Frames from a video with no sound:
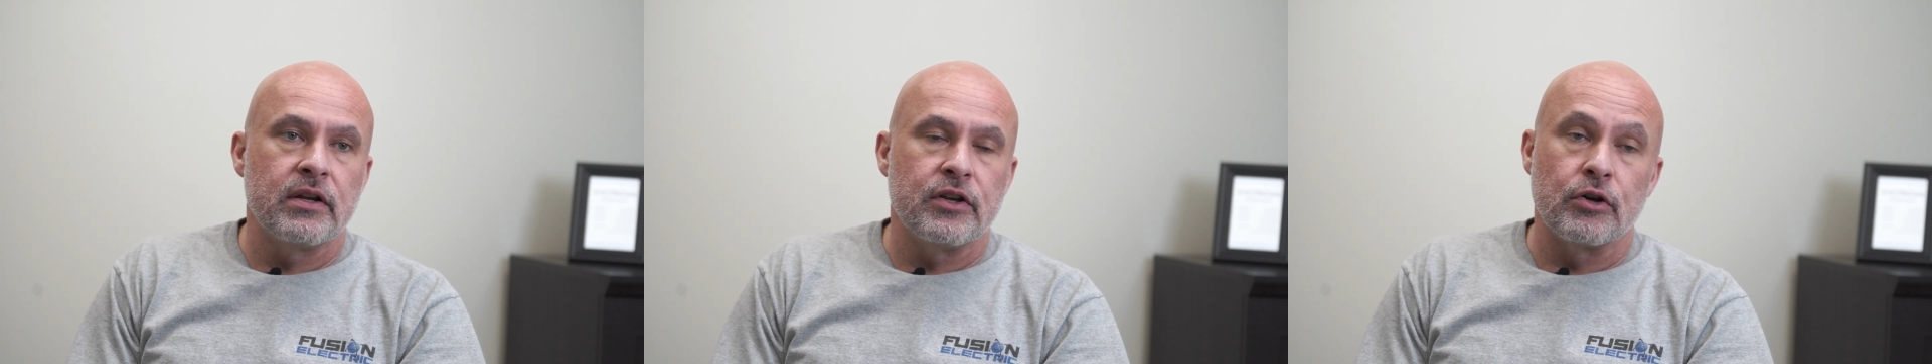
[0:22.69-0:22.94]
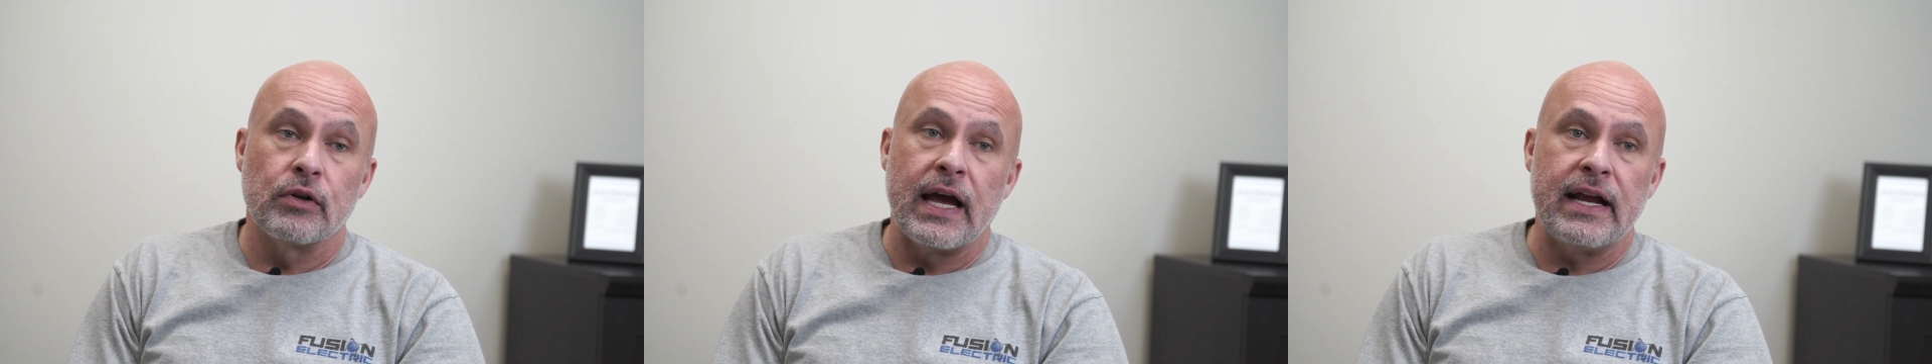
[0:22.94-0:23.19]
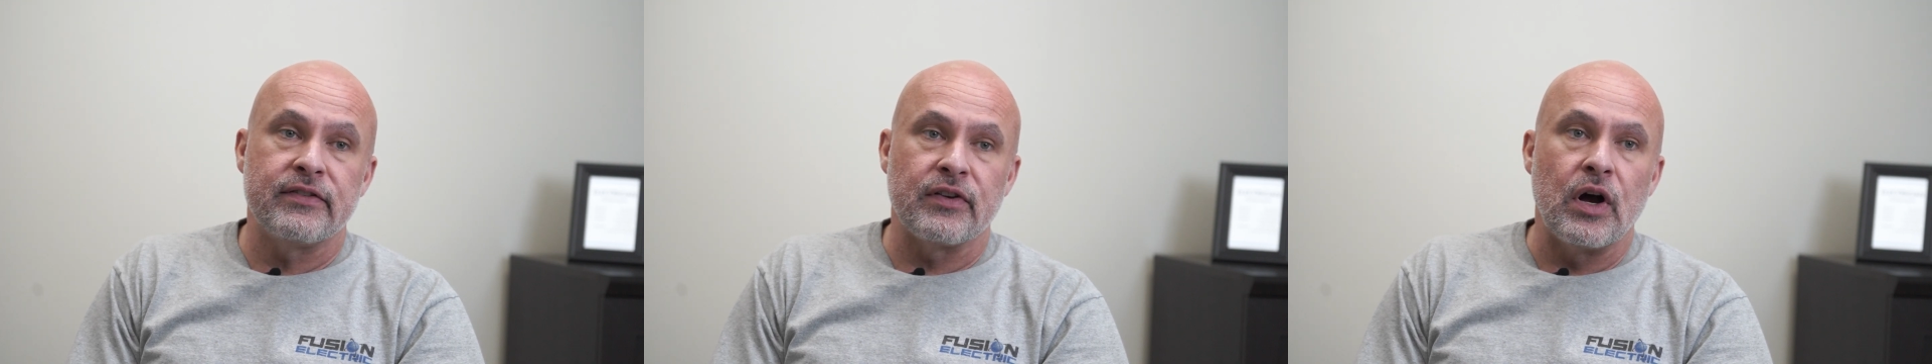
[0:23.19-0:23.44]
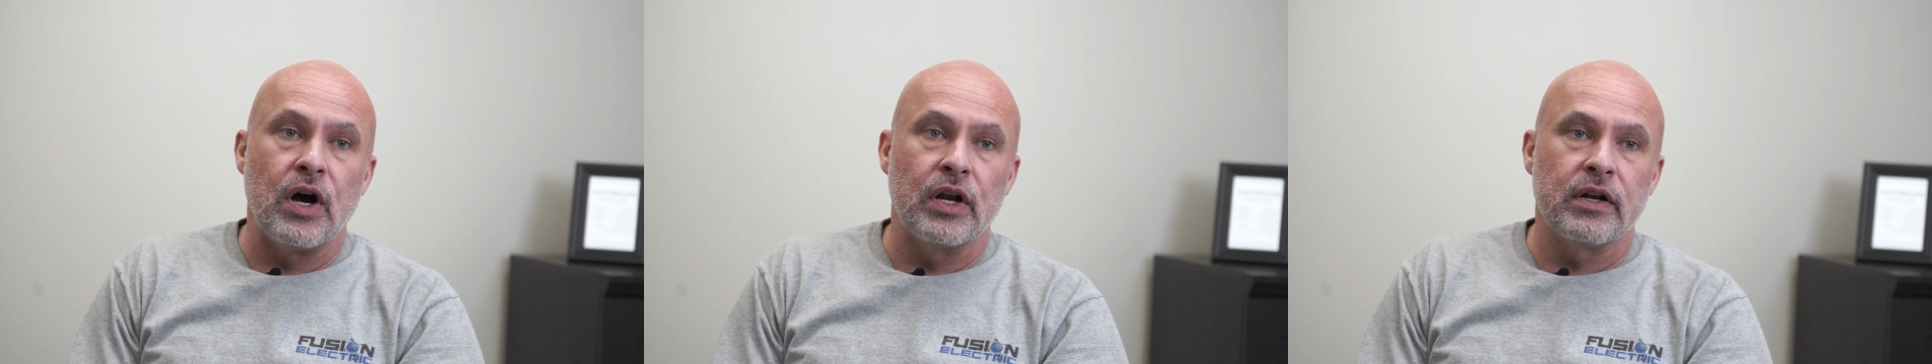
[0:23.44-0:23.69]
your lights
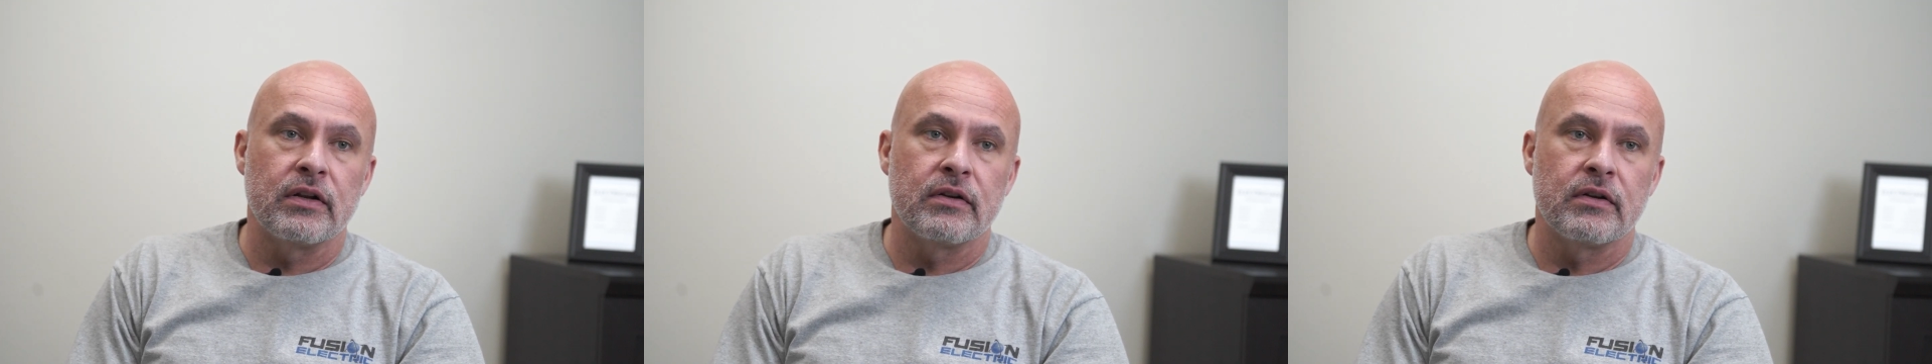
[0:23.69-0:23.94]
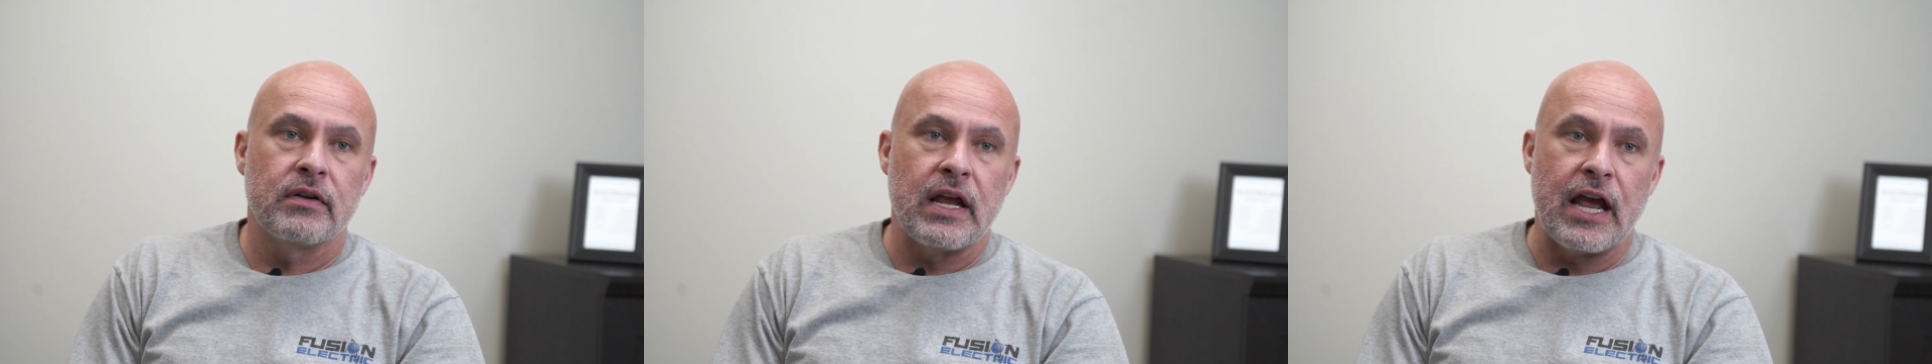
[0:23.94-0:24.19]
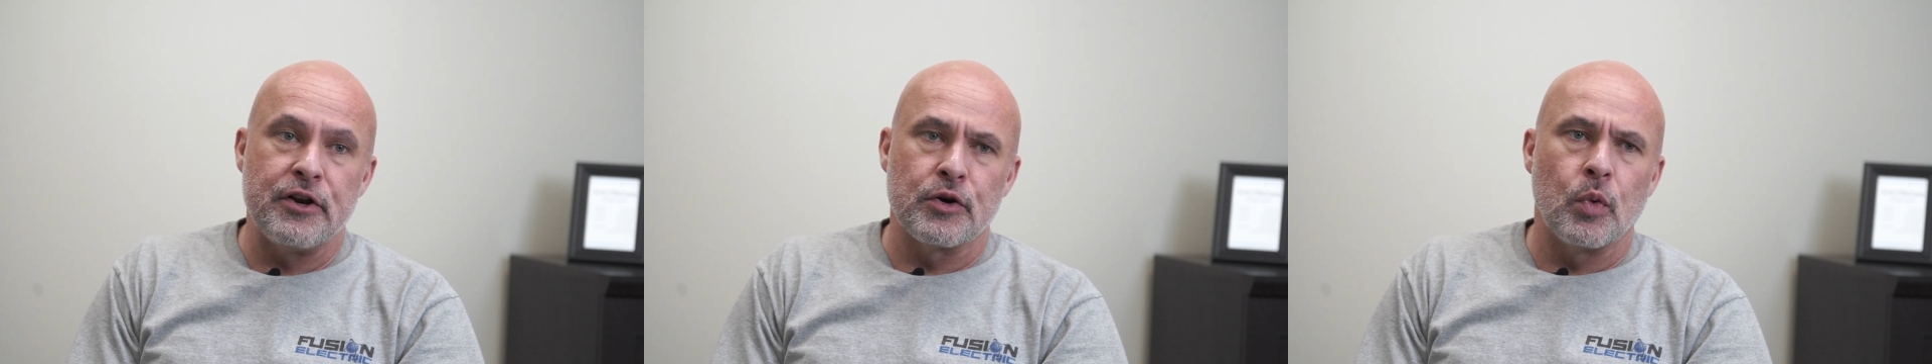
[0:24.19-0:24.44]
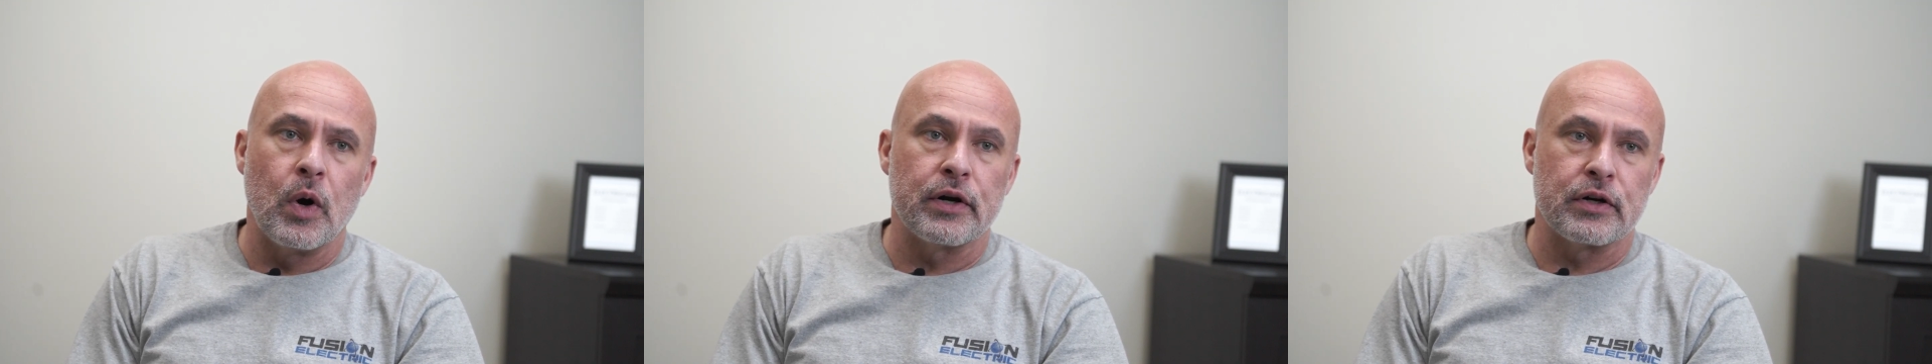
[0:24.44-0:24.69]
on, and your
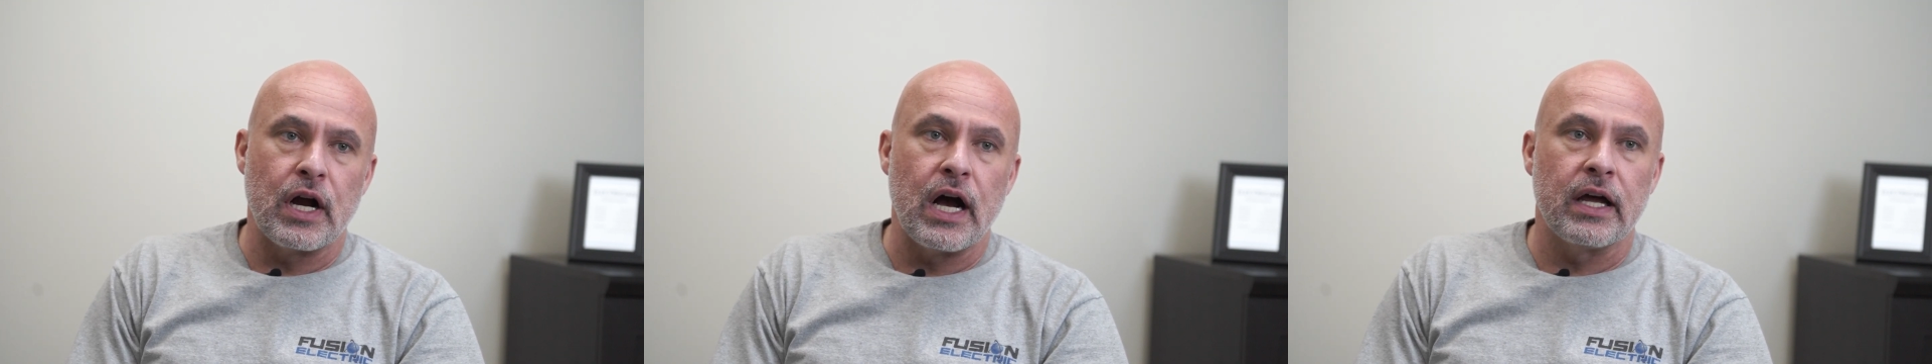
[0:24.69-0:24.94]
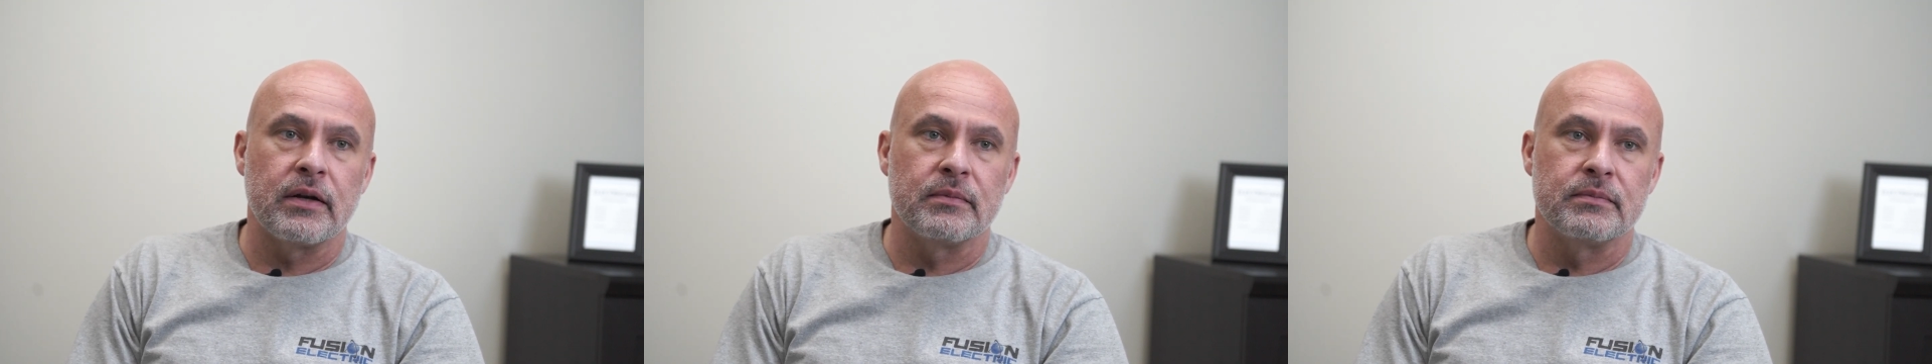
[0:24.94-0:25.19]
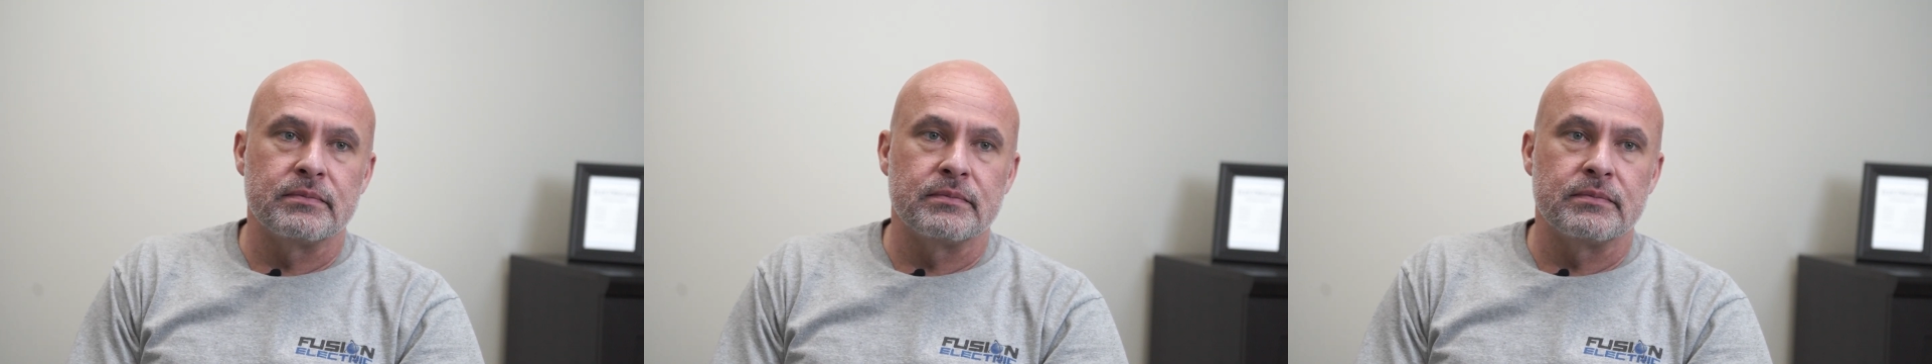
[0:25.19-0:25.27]
water hot.